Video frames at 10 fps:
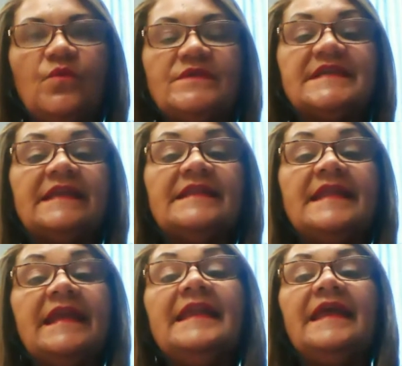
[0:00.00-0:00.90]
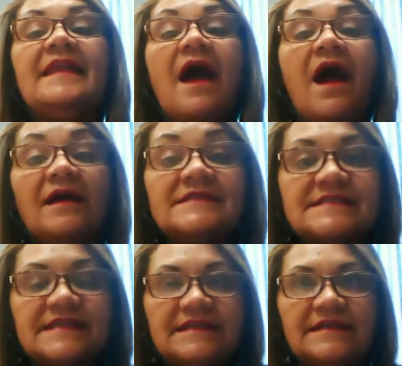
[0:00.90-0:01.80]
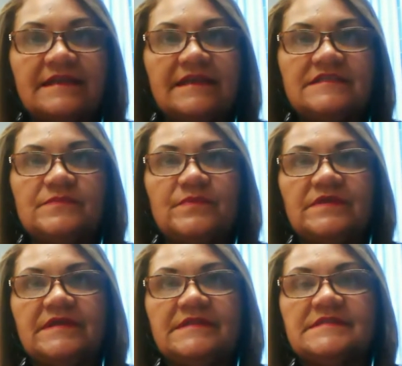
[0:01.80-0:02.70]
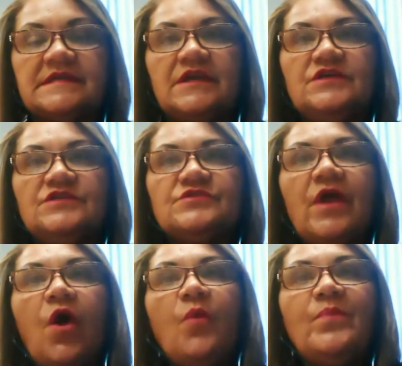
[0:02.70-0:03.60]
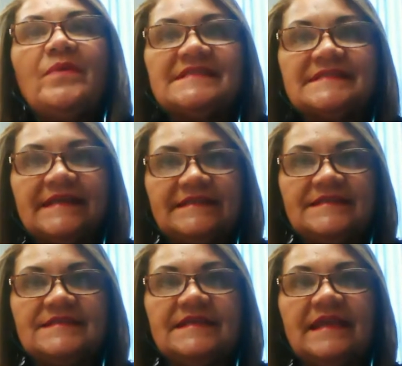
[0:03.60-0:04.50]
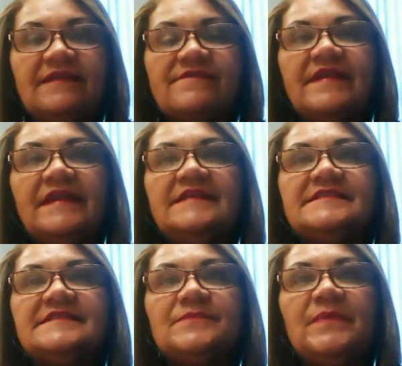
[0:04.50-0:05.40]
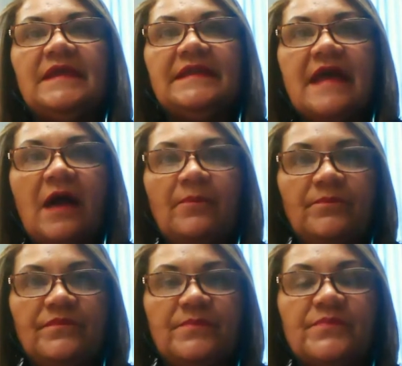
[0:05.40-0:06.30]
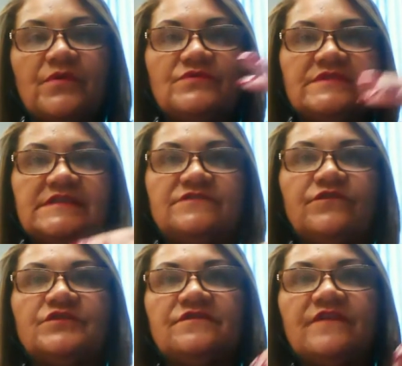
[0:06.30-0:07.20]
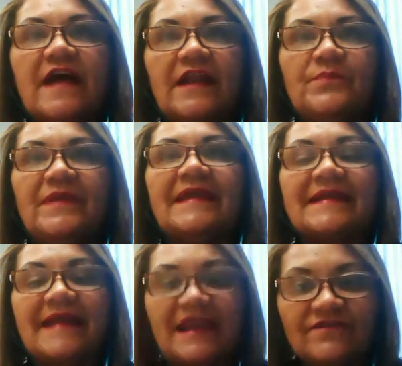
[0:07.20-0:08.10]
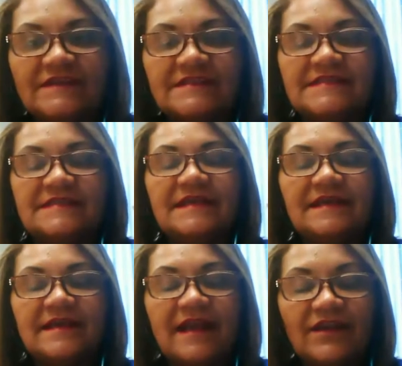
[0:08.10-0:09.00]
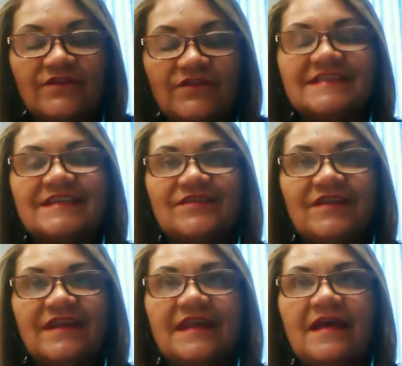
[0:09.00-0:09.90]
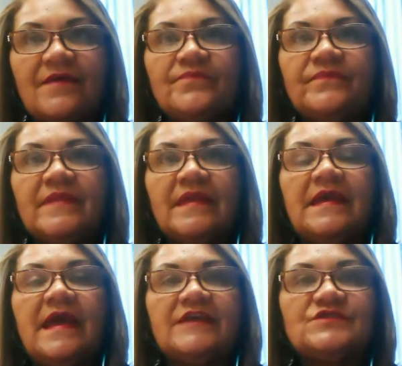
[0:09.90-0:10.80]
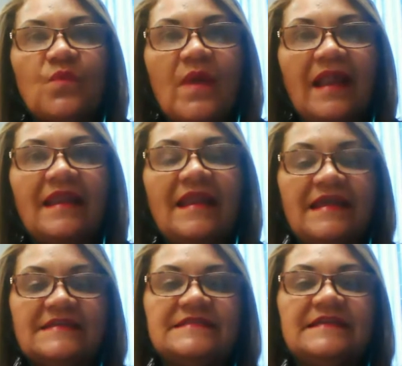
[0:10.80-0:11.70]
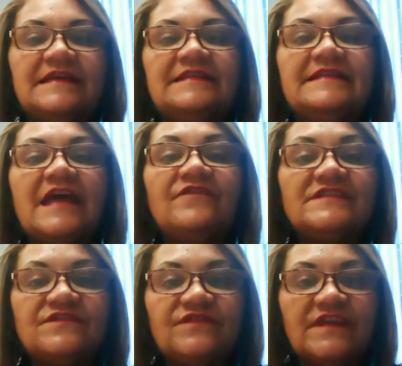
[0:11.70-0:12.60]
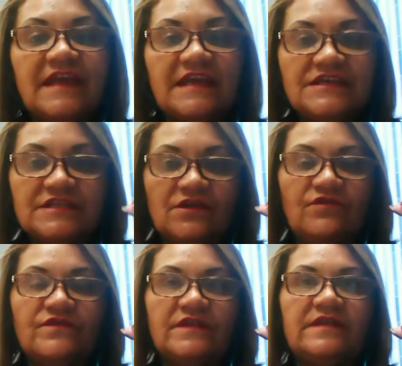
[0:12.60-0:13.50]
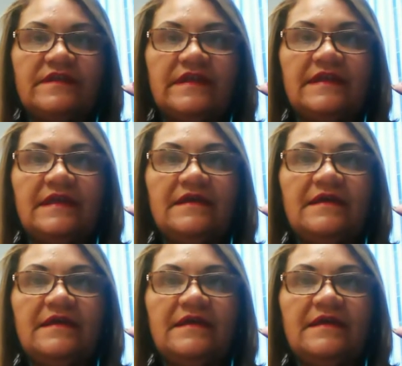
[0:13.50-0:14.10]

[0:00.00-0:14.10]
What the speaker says: which can then enhance the learning experience. So an open strategy can really speed up the process for developing relevant curricula, as well as the diversification of the curricula.